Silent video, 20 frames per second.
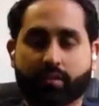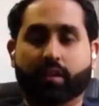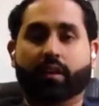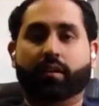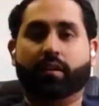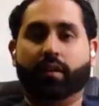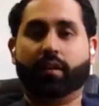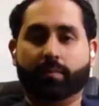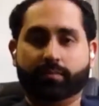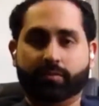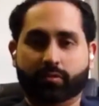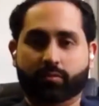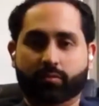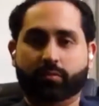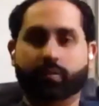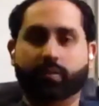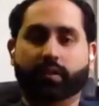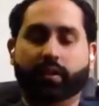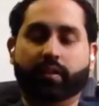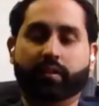Yeah,
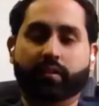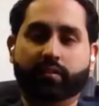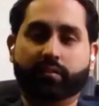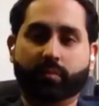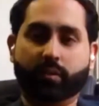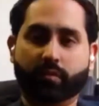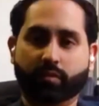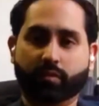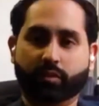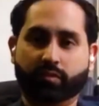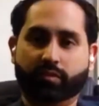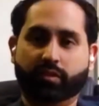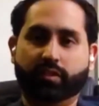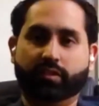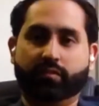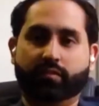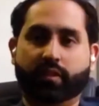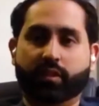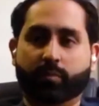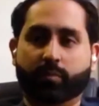absolutely. And it's one of those things,
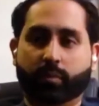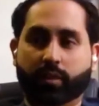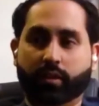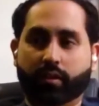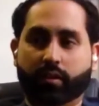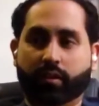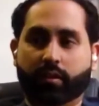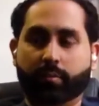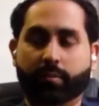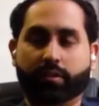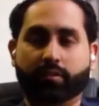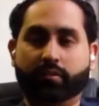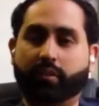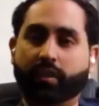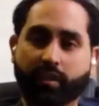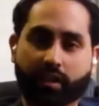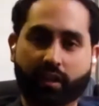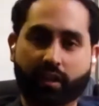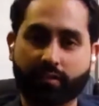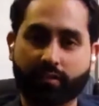right, where I mean, like
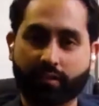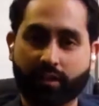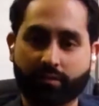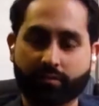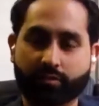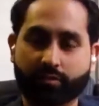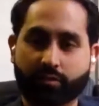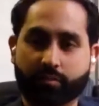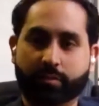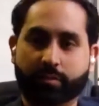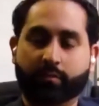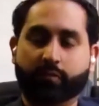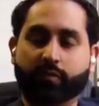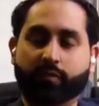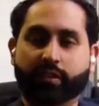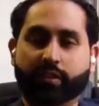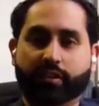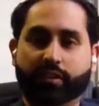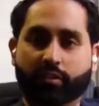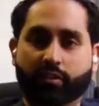I've sort of been
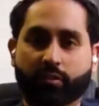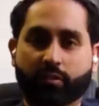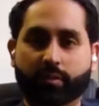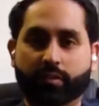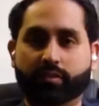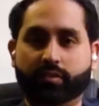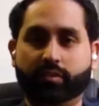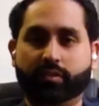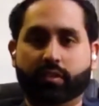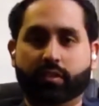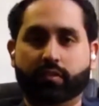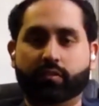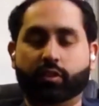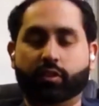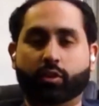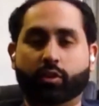reflecting a lot recently of,